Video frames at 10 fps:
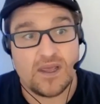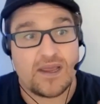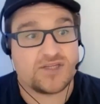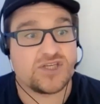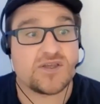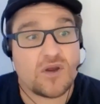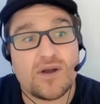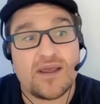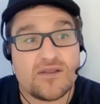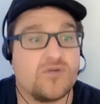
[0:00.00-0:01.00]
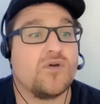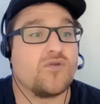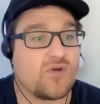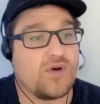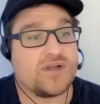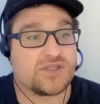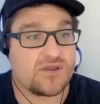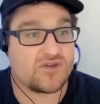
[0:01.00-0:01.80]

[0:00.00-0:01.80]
and just start answering those questions.